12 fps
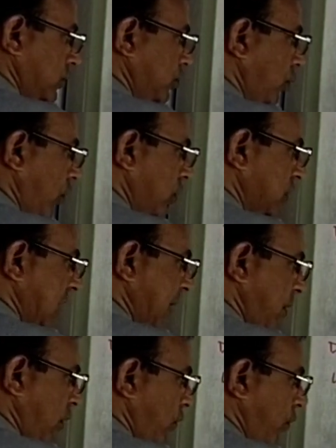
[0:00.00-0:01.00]
George
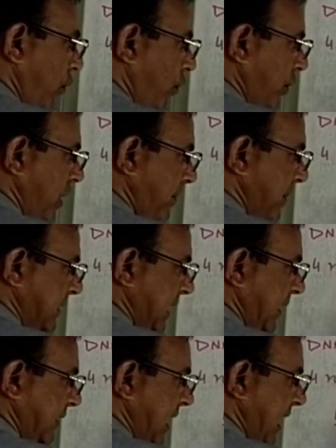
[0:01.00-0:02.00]
Gamow, who
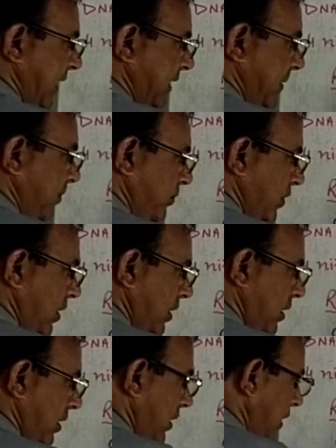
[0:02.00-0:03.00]
represent that
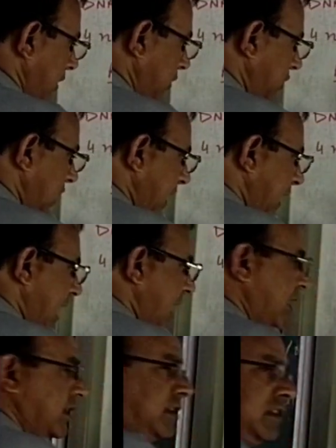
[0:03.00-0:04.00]
there are